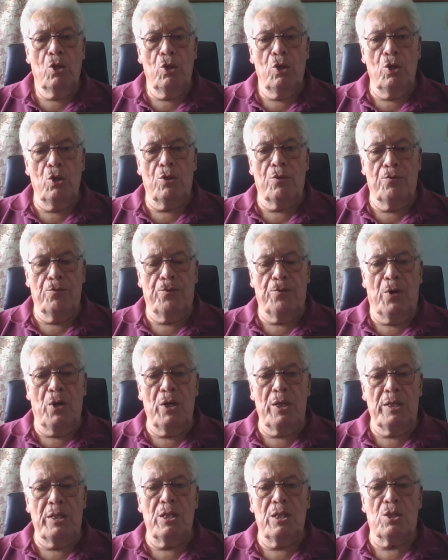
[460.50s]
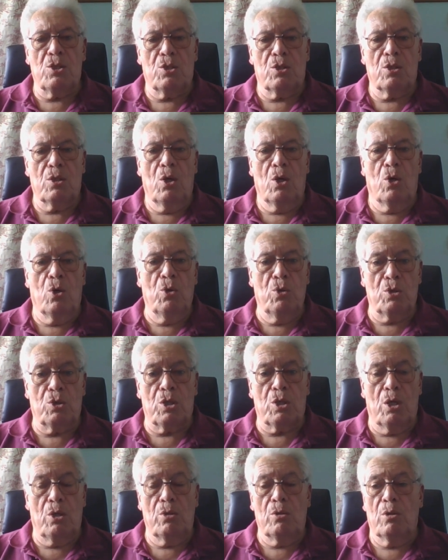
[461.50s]
You can find this
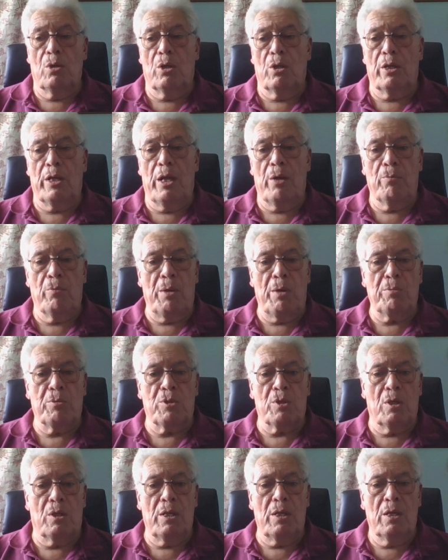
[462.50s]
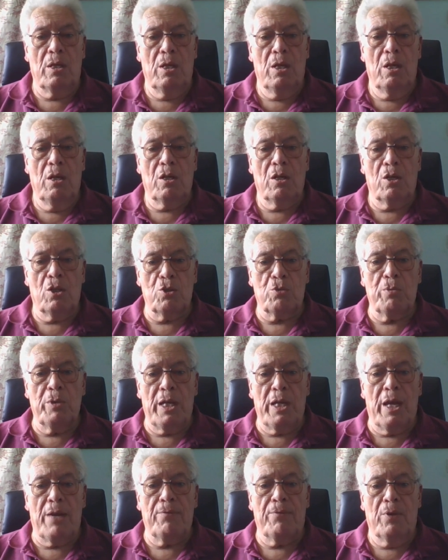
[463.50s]
also on our website because
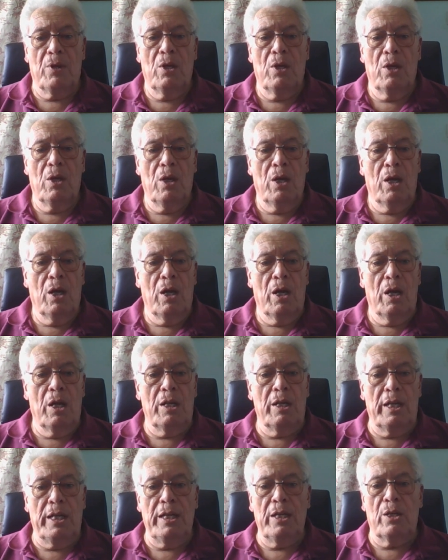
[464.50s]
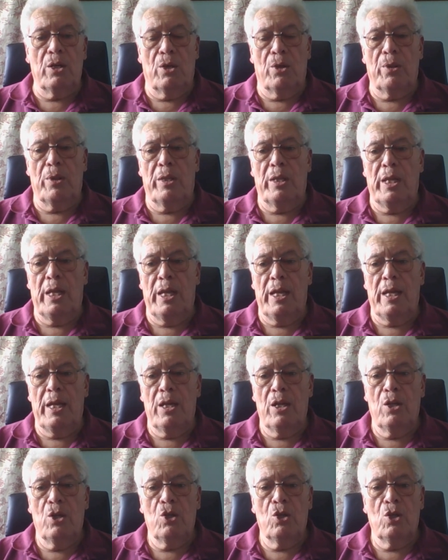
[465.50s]
we have a link on
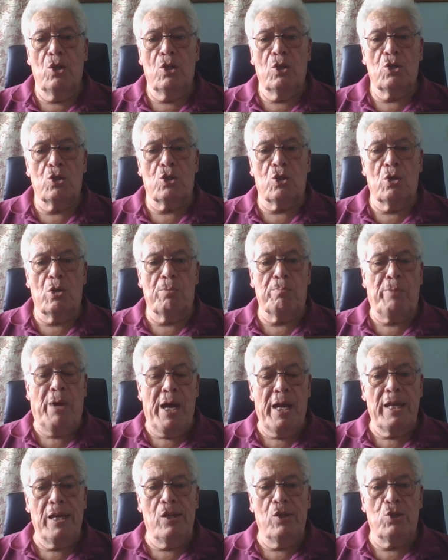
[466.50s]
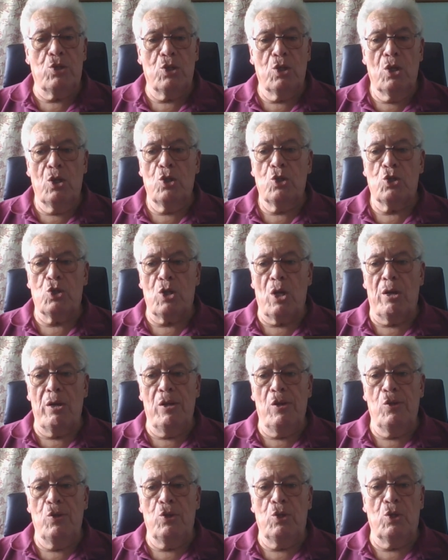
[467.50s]
there to a page
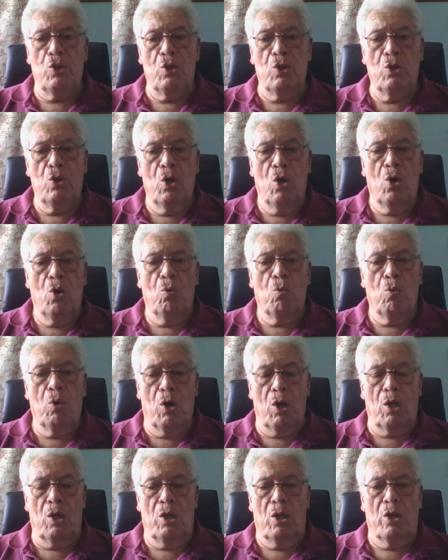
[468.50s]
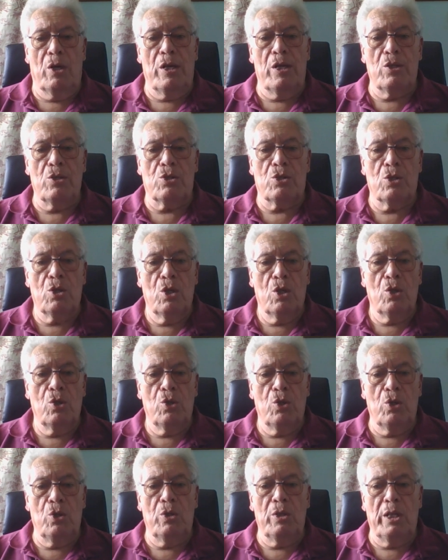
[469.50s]
showing you what lights
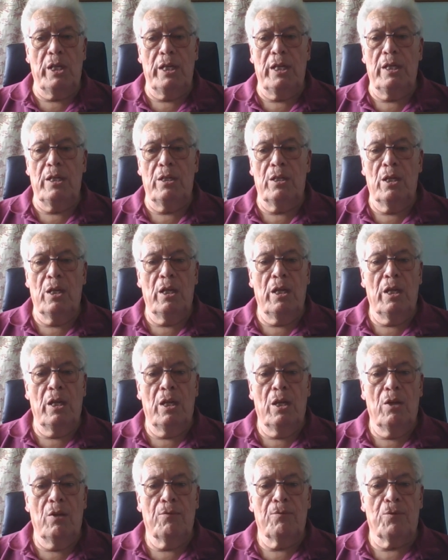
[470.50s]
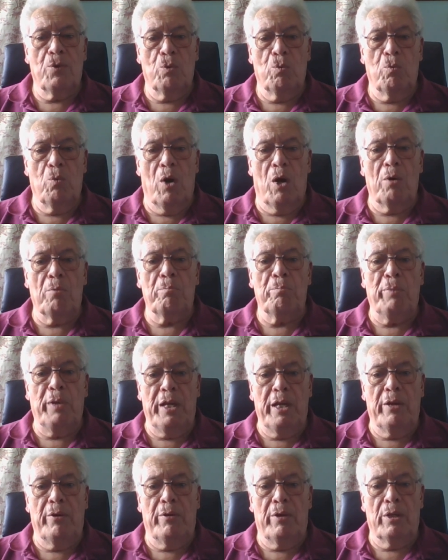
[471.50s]
you need for what
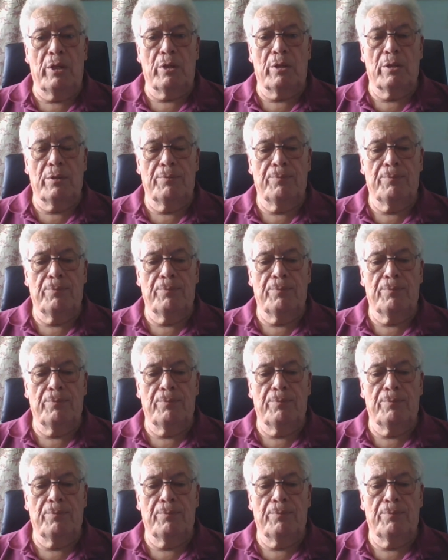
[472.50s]
period.